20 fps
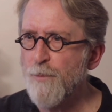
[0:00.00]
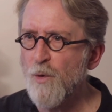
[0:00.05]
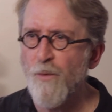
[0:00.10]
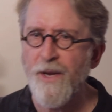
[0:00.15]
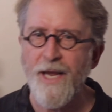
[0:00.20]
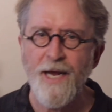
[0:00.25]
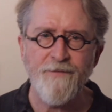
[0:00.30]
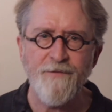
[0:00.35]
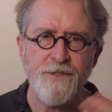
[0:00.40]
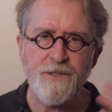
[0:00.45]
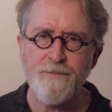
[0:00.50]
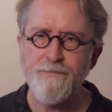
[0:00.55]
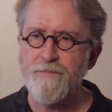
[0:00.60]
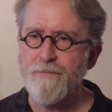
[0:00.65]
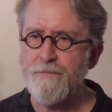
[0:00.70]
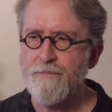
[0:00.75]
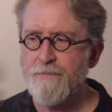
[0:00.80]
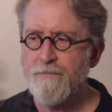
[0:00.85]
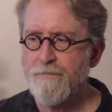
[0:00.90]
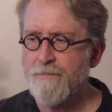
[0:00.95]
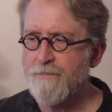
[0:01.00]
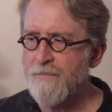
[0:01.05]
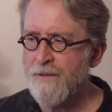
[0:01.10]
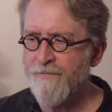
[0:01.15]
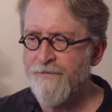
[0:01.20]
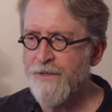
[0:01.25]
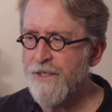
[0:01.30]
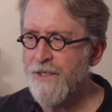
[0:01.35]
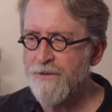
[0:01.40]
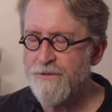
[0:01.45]
We have some
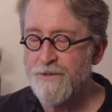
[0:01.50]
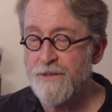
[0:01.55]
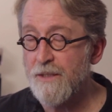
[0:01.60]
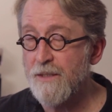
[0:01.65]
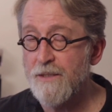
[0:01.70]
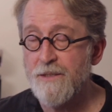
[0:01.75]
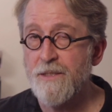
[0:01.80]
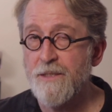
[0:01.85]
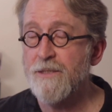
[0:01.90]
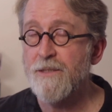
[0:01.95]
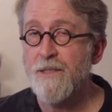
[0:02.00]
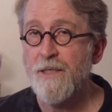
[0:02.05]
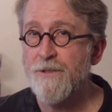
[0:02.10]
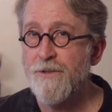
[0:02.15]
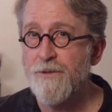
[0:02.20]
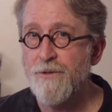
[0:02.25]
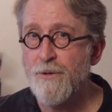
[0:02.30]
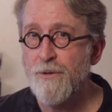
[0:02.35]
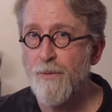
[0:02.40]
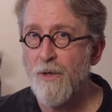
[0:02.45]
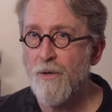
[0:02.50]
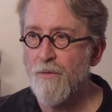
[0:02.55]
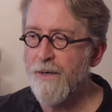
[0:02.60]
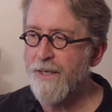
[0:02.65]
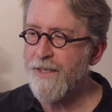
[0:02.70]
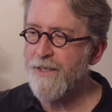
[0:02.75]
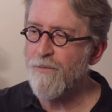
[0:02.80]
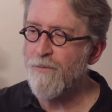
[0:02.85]
videos that exist on YouTube already.